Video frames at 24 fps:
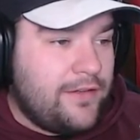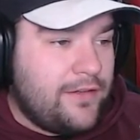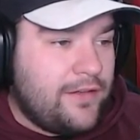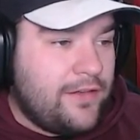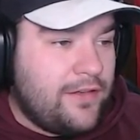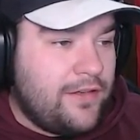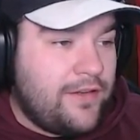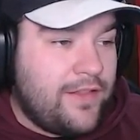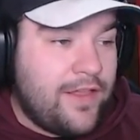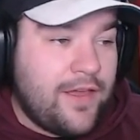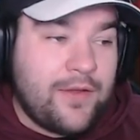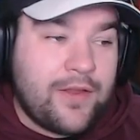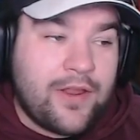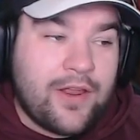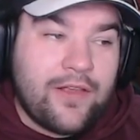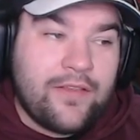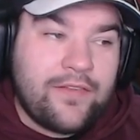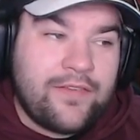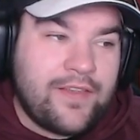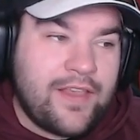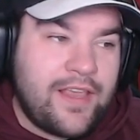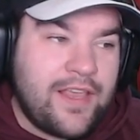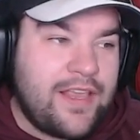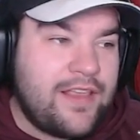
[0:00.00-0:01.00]
There we go.
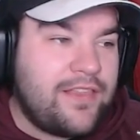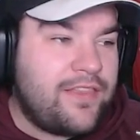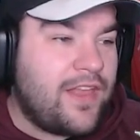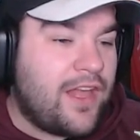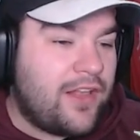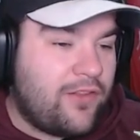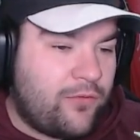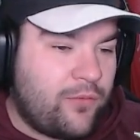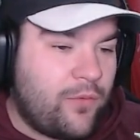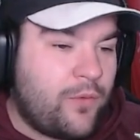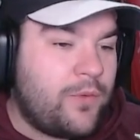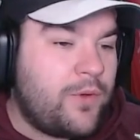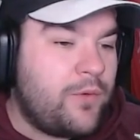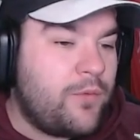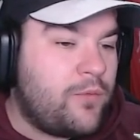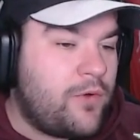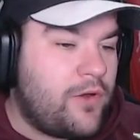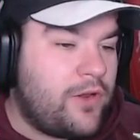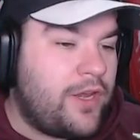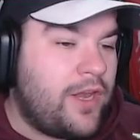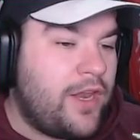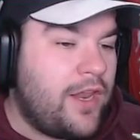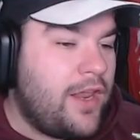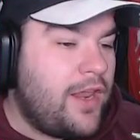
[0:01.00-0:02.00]
See? That's what we
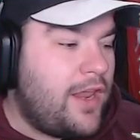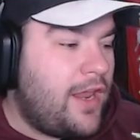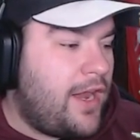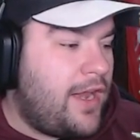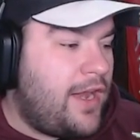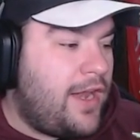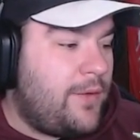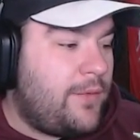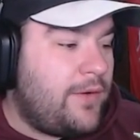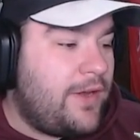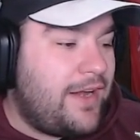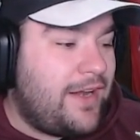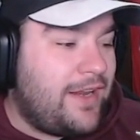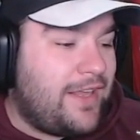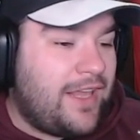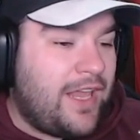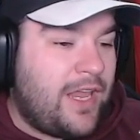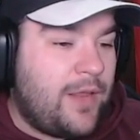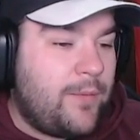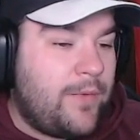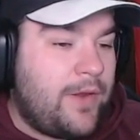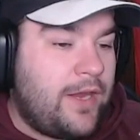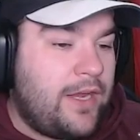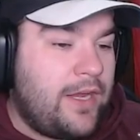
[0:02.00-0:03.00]
want. And now we need to
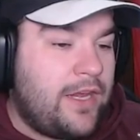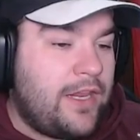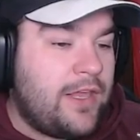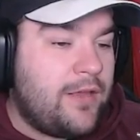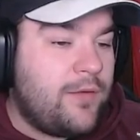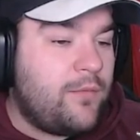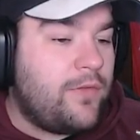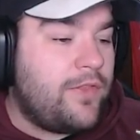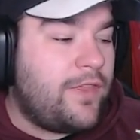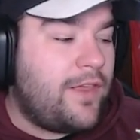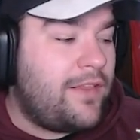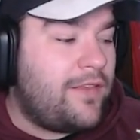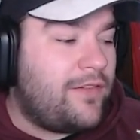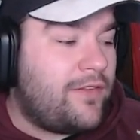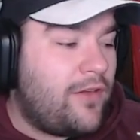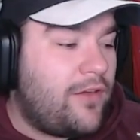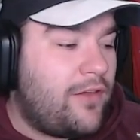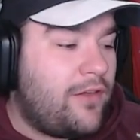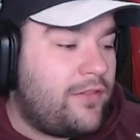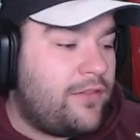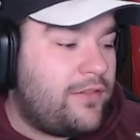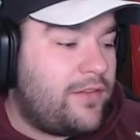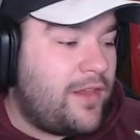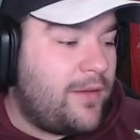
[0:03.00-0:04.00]
keep hitting him with these
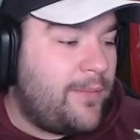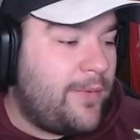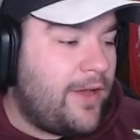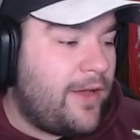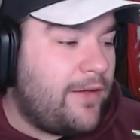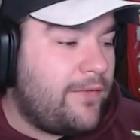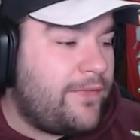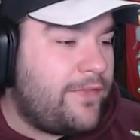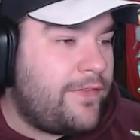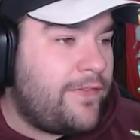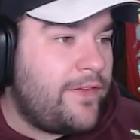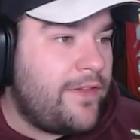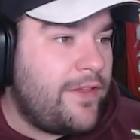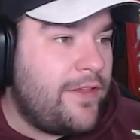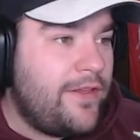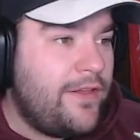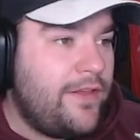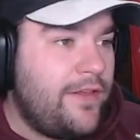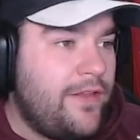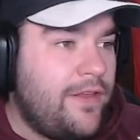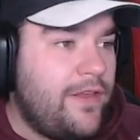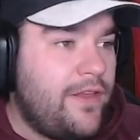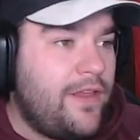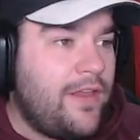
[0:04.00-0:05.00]
Earth debuffs
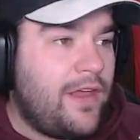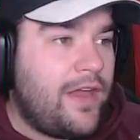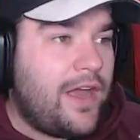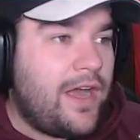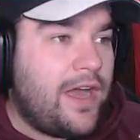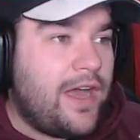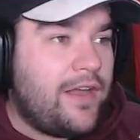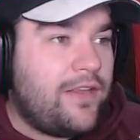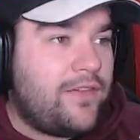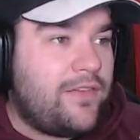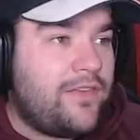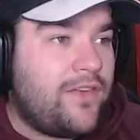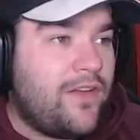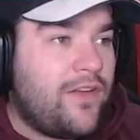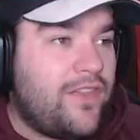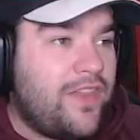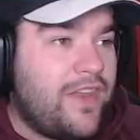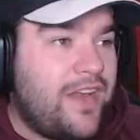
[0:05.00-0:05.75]
so that